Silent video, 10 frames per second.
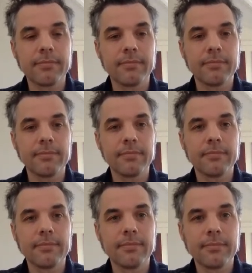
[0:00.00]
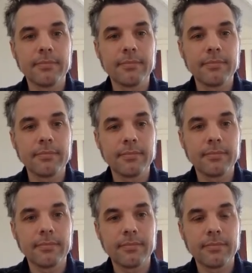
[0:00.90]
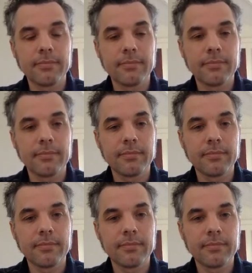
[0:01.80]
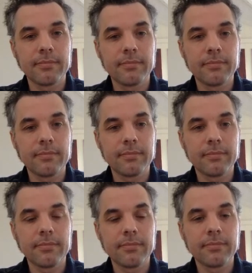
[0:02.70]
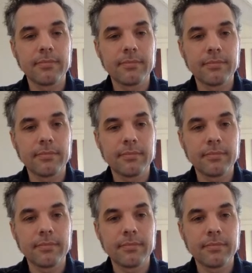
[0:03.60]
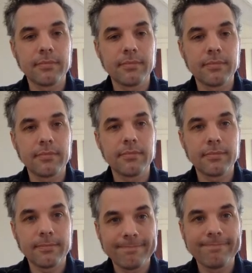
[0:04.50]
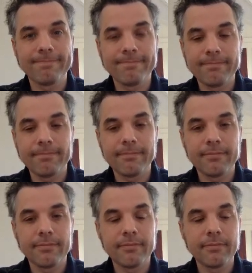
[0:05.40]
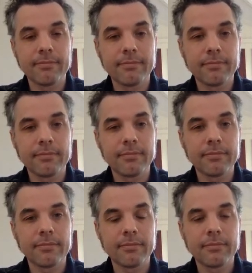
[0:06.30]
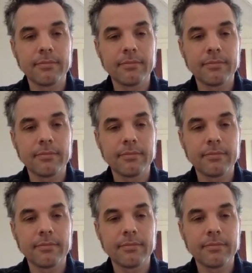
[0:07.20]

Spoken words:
[no speech]